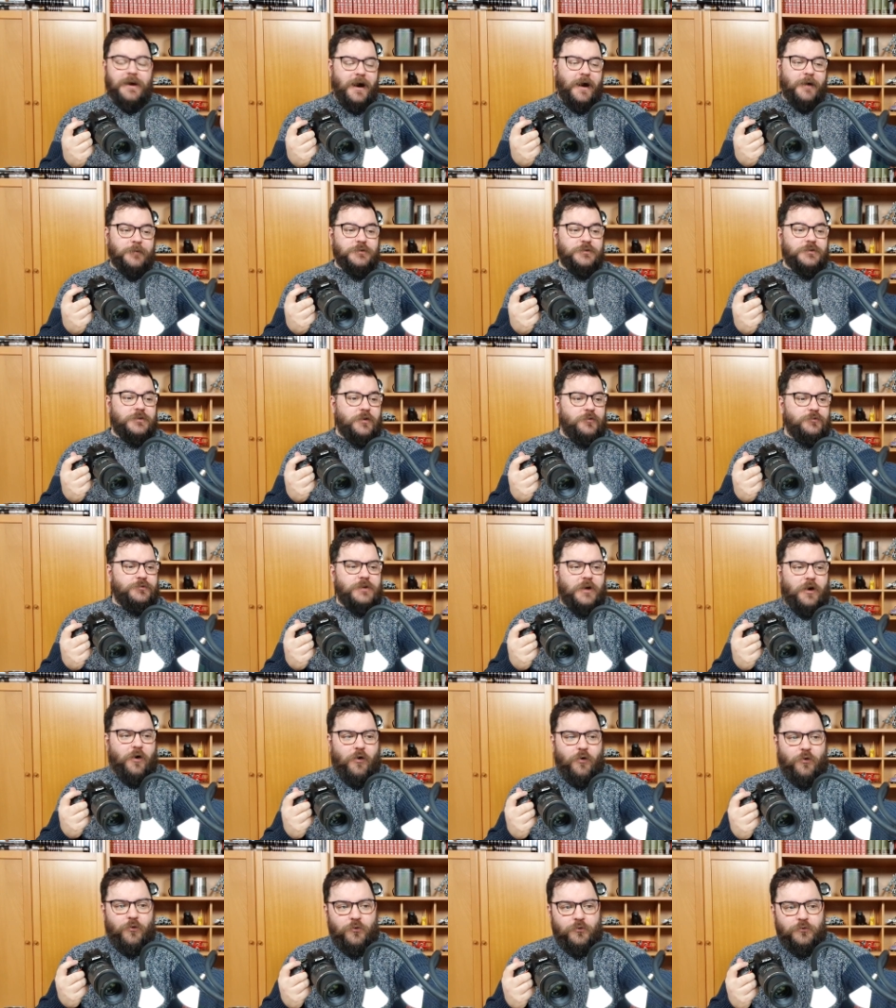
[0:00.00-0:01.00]
I'm just going to
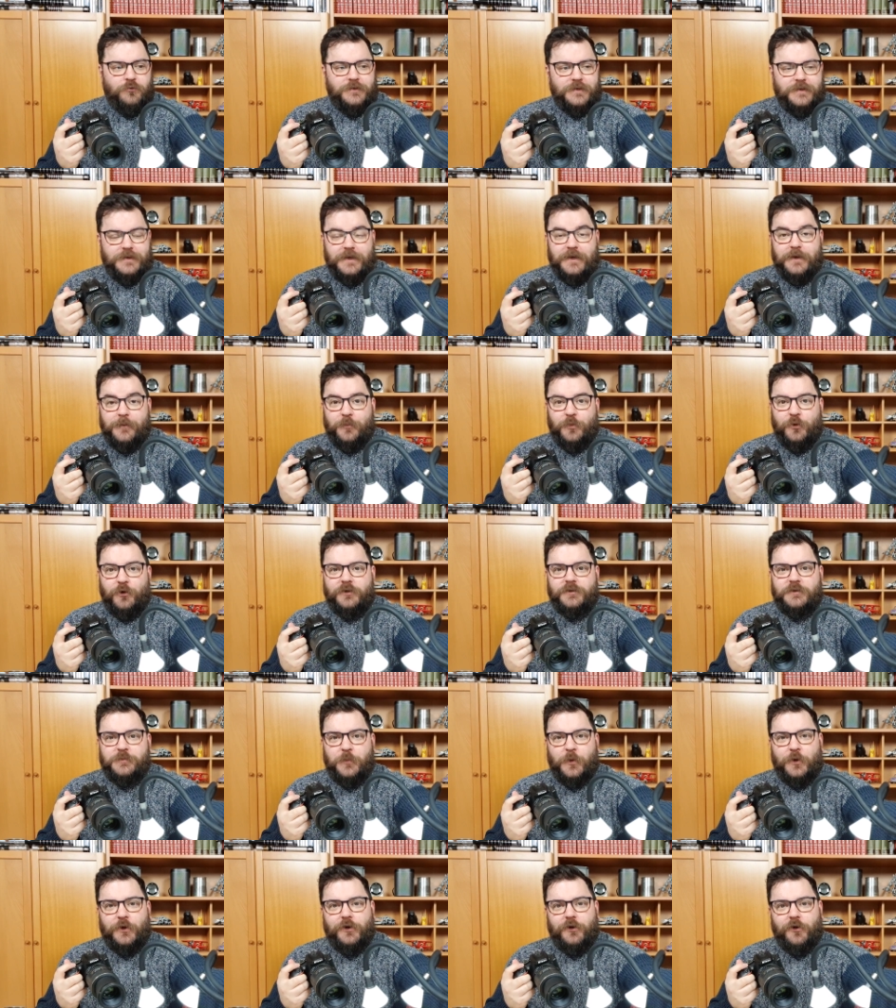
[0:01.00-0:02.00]
hold the plus
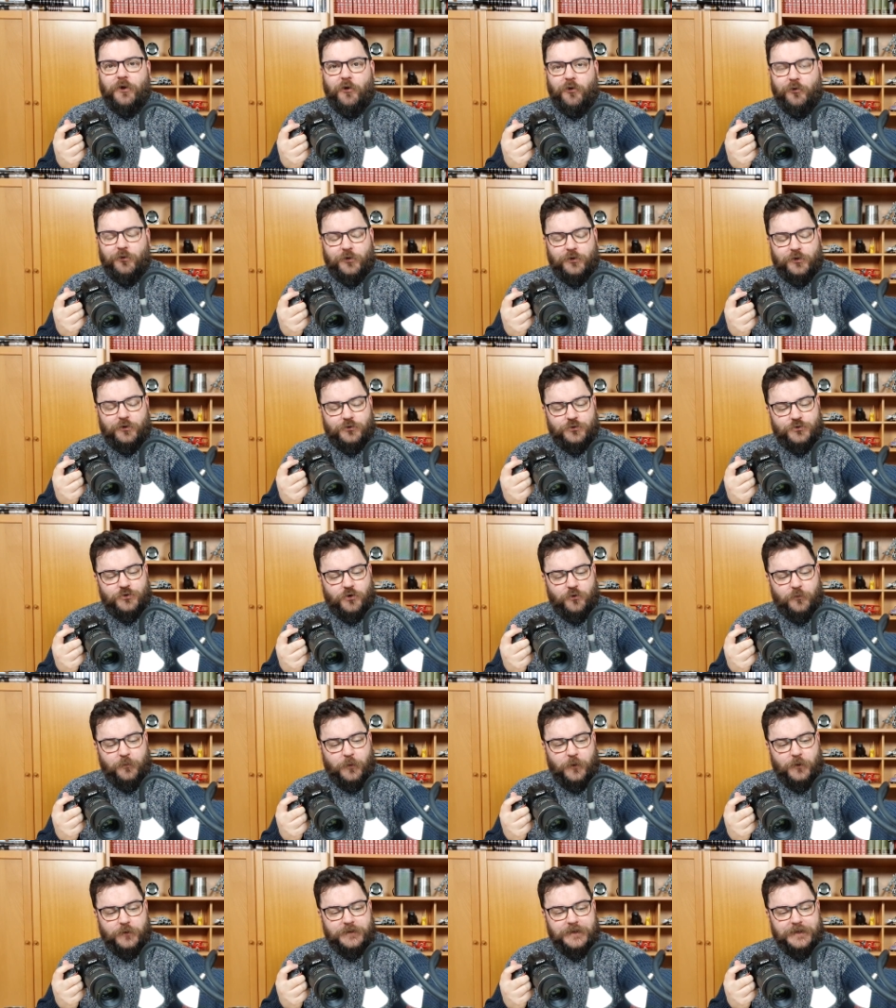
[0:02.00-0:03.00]
button on the control
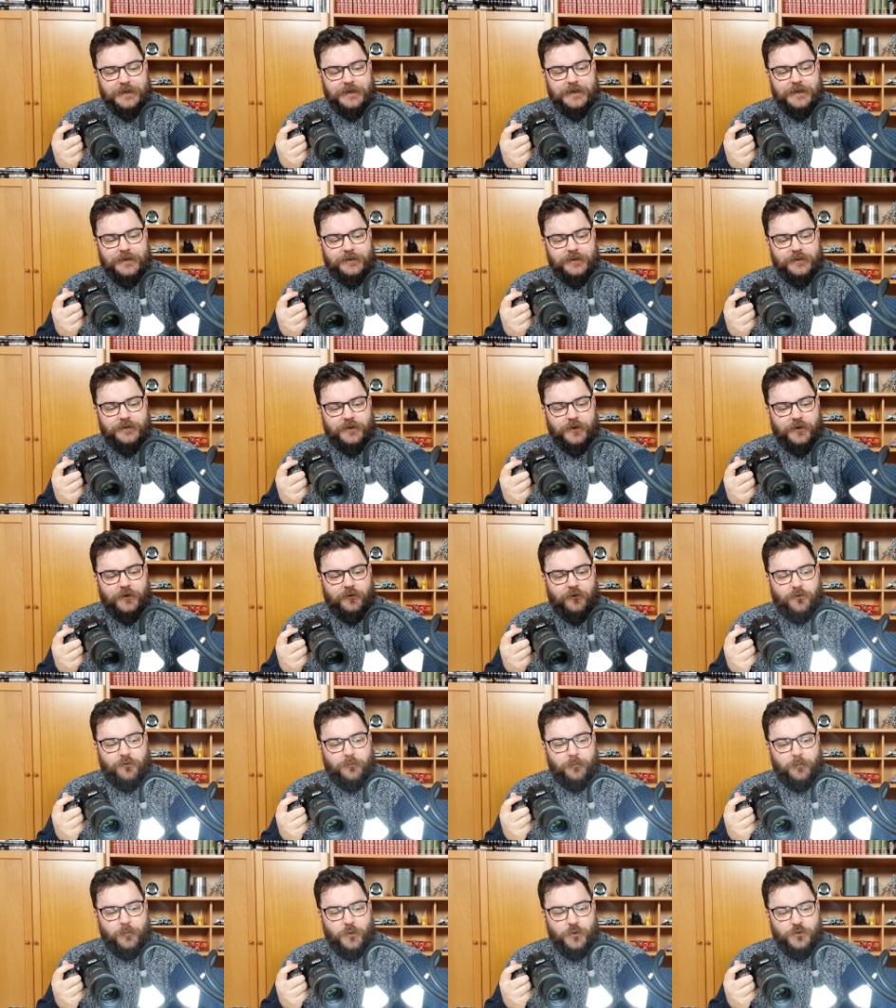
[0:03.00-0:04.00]
pod to turn
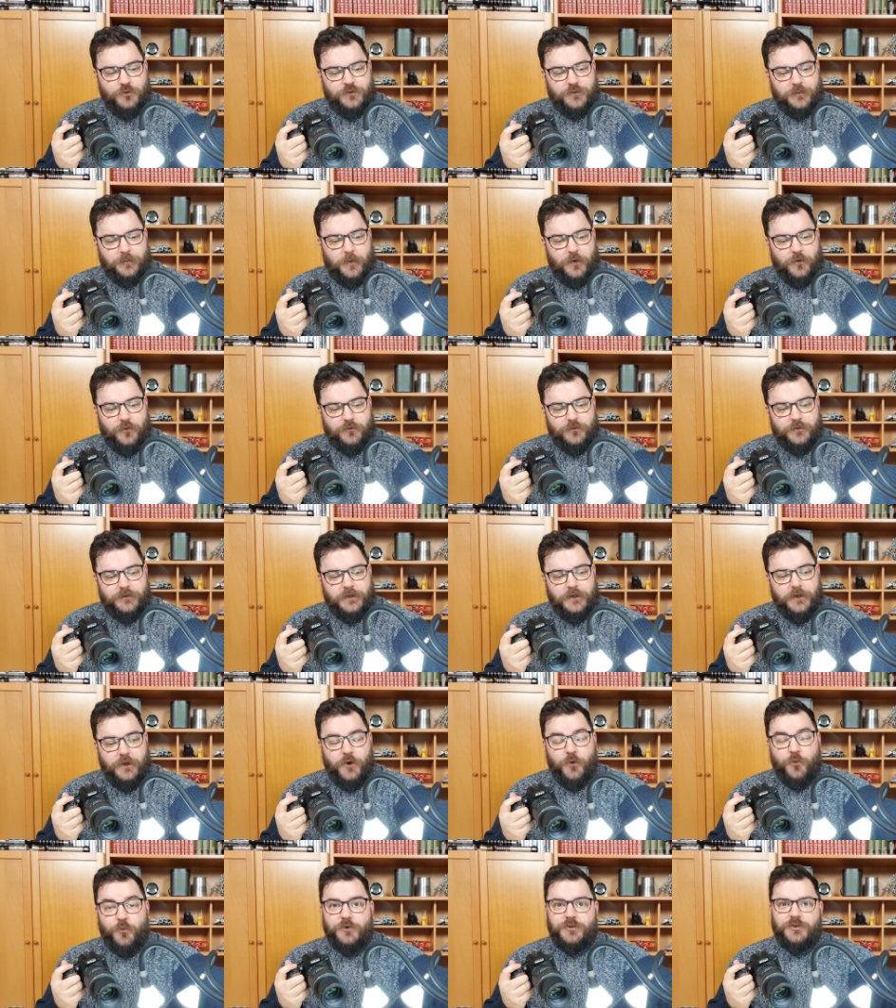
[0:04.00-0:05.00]
on boost mode,
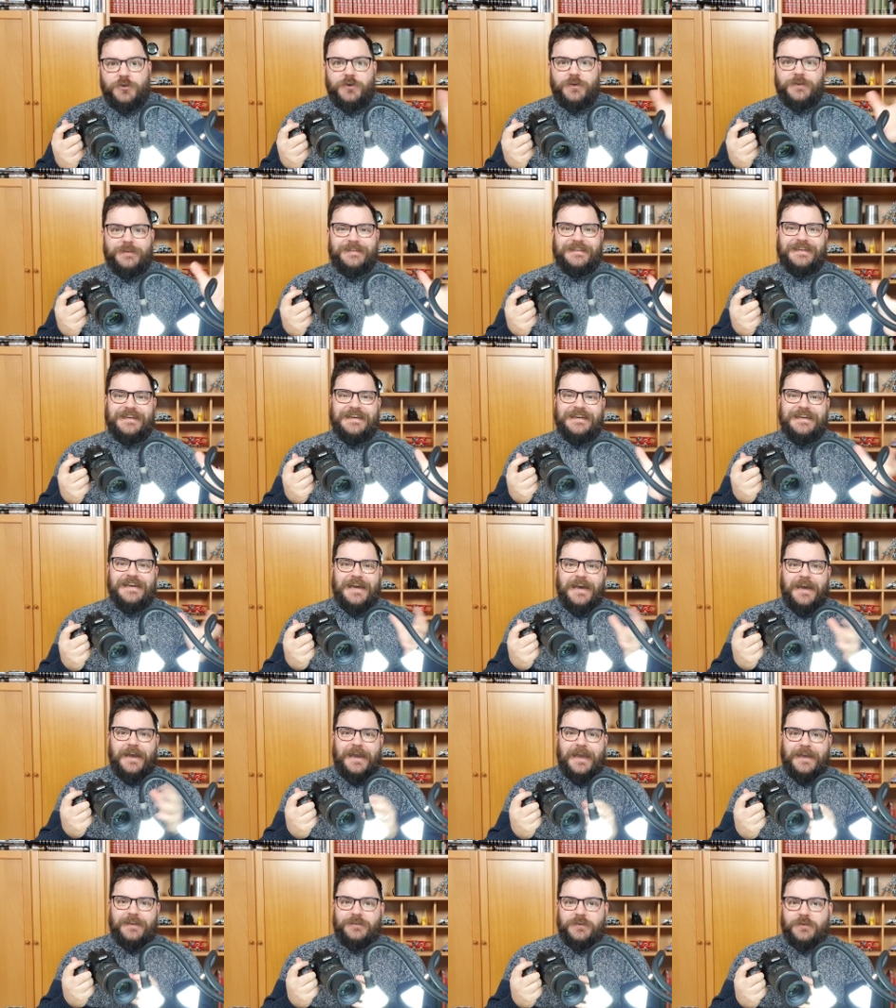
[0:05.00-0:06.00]
which you can see
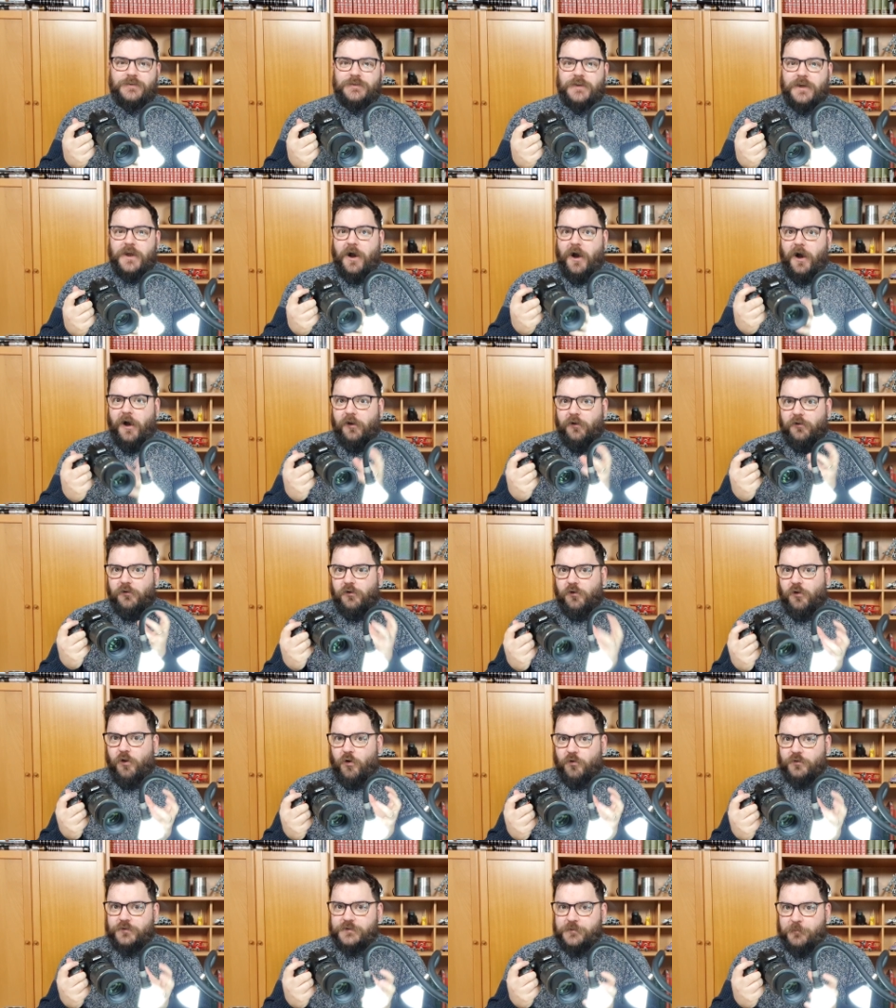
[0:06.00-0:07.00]
gets us a
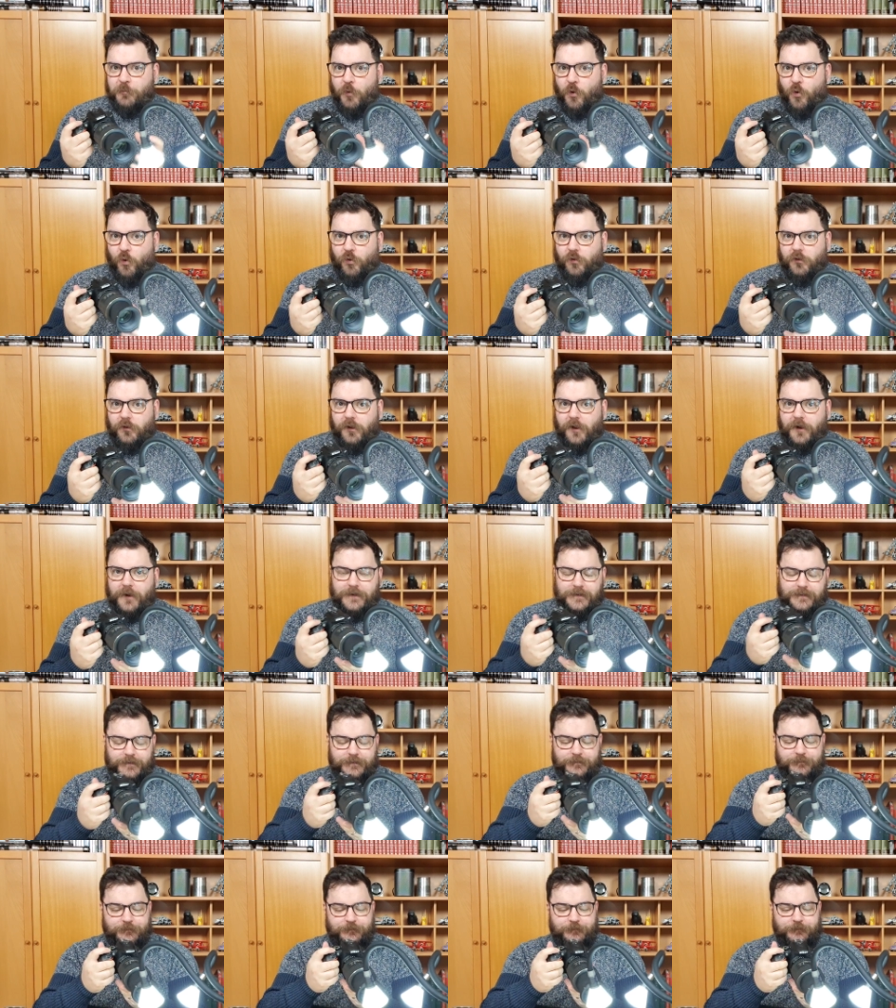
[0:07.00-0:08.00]
lot more
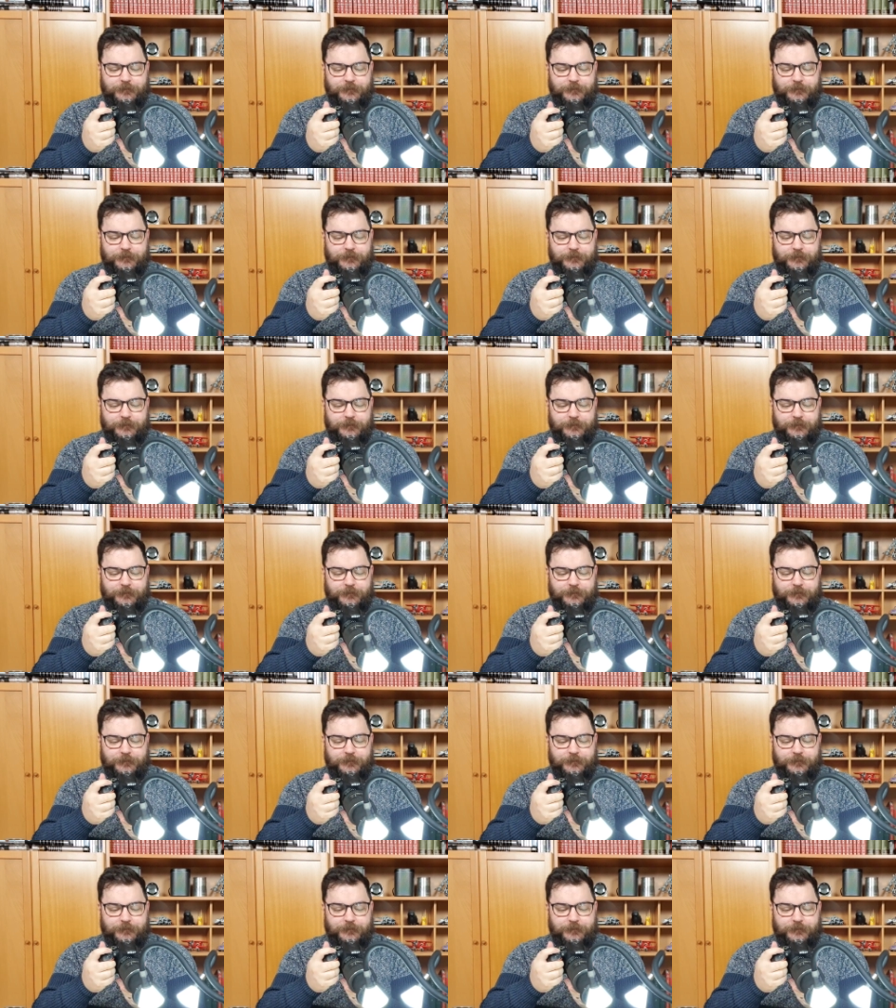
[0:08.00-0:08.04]
light.